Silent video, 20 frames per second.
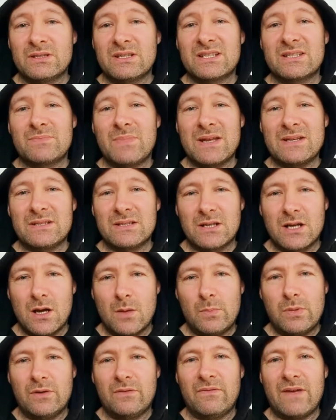to spend a
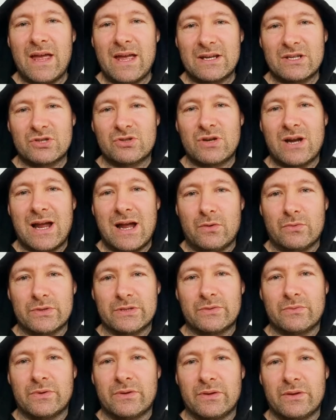couple of extra
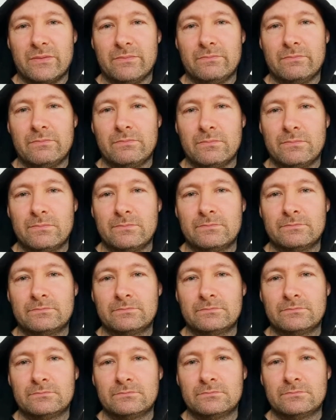hours with them.
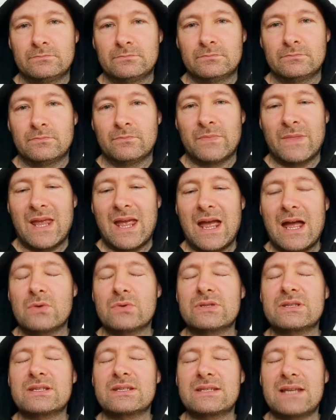
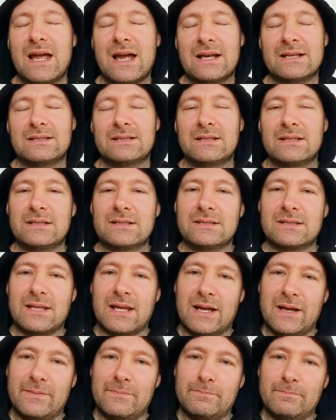How sad is
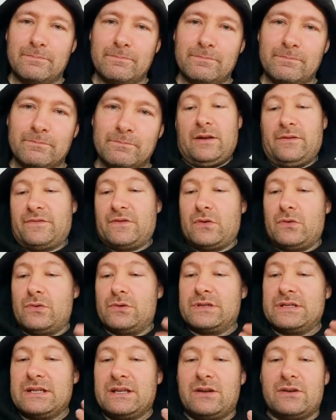that? And of
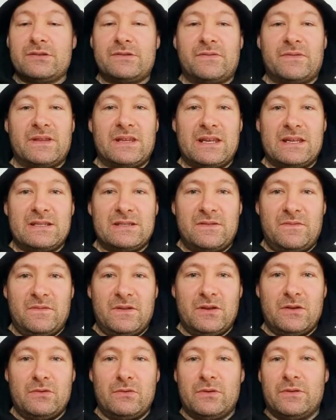course, he goes for the
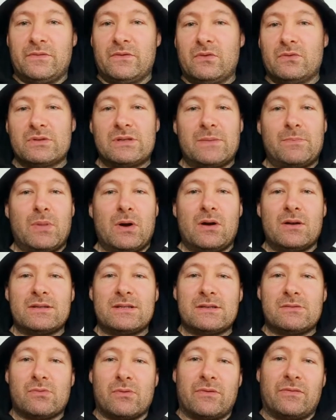interview, and of course he
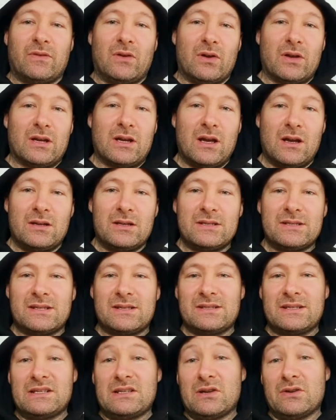passes with flying colours
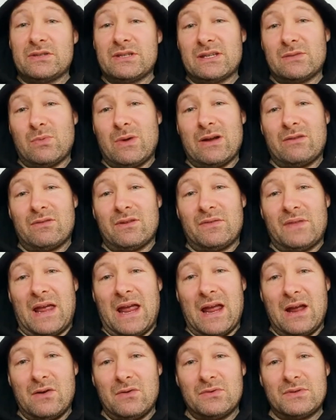because he knows his way around the
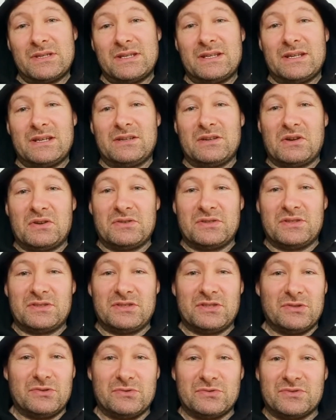house and he knows the
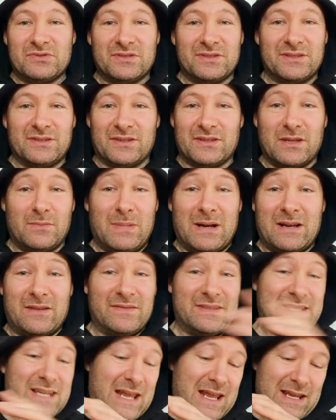children like the back
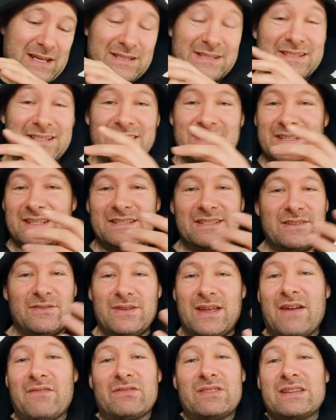of his hand, and so
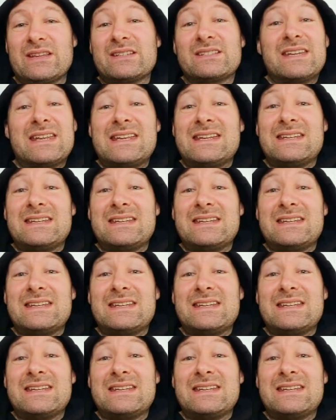everything's